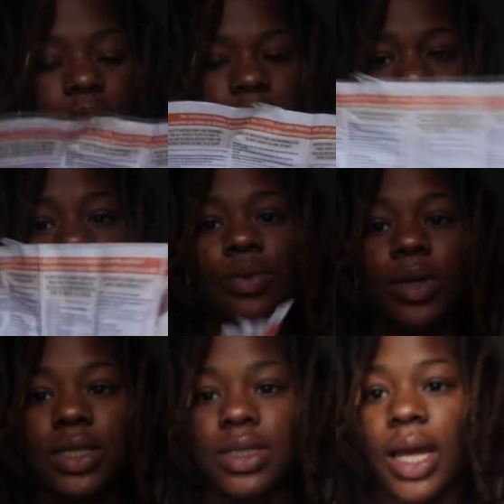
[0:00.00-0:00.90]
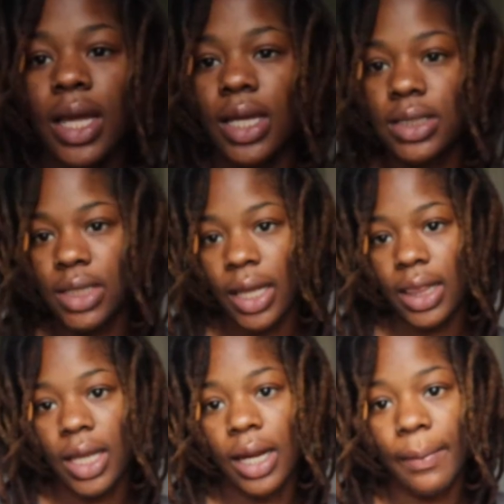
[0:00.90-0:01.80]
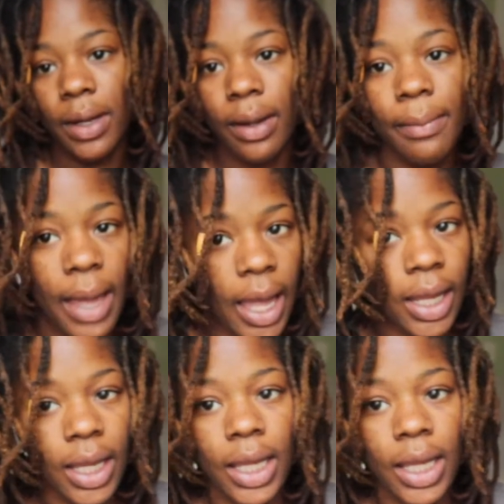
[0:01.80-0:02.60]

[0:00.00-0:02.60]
and see what it says, and then I'm gonna come back